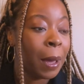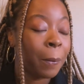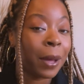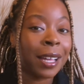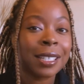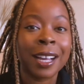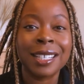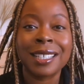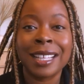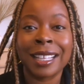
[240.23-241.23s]
But I
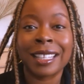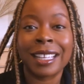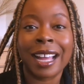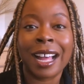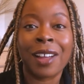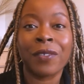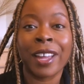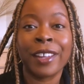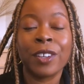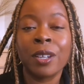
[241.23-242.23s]
just think they have
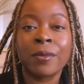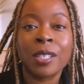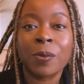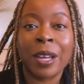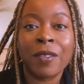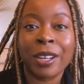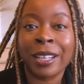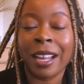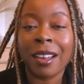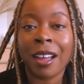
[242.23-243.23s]
a humorous way of looking
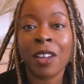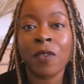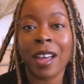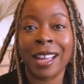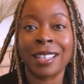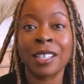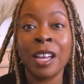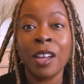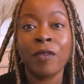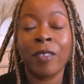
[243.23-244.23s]
at life and
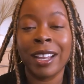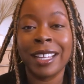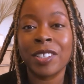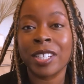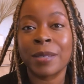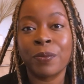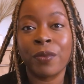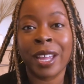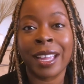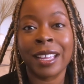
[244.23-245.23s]
really just
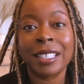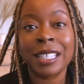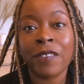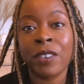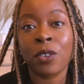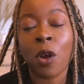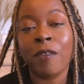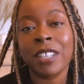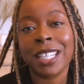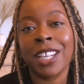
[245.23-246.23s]
bring different
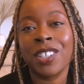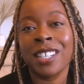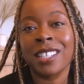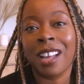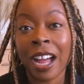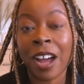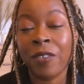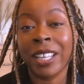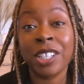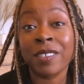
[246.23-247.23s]
conversations out of
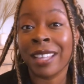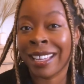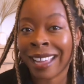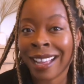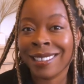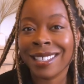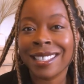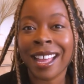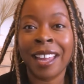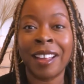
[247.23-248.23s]
each of their guests,
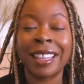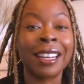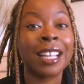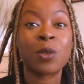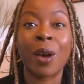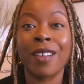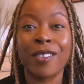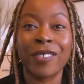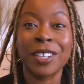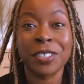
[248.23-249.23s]
and I think that's quite
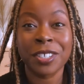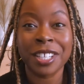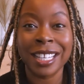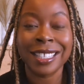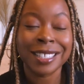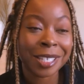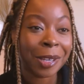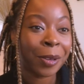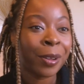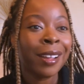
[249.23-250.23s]
refreshing to listen
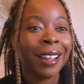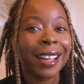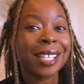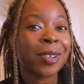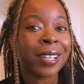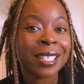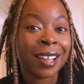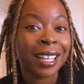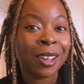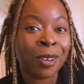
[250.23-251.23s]
to. It's on a
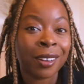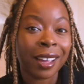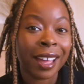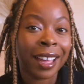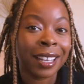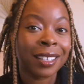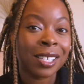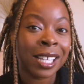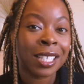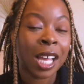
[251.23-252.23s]
slightly longer end
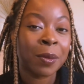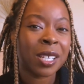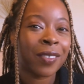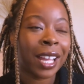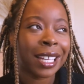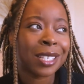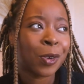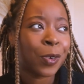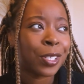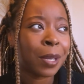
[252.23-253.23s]
in terms of like,
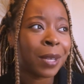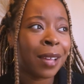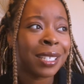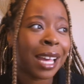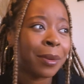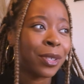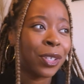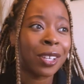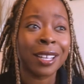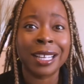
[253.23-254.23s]
sometimes the episodes
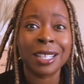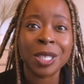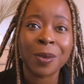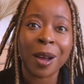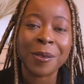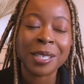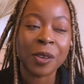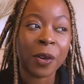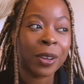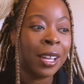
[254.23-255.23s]
are nearly 2 hours
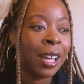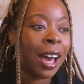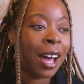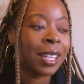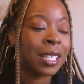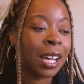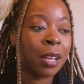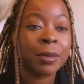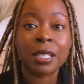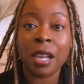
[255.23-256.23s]
long, other
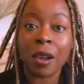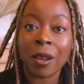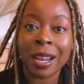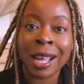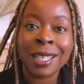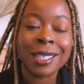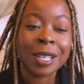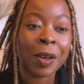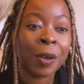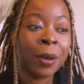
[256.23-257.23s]
times it's a lot less,
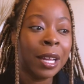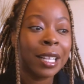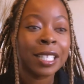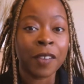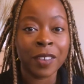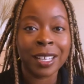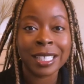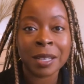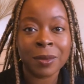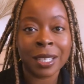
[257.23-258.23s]
so definitely
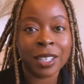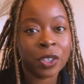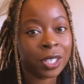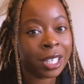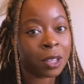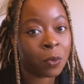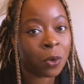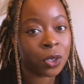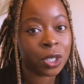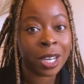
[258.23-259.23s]
something that you could either
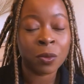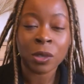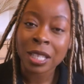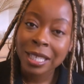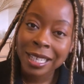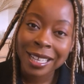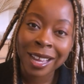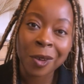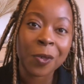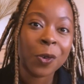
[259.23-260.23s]
watch in one
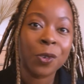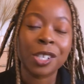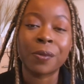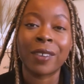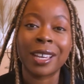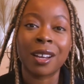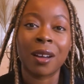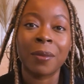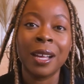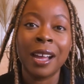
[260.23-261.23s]
sitting or just break up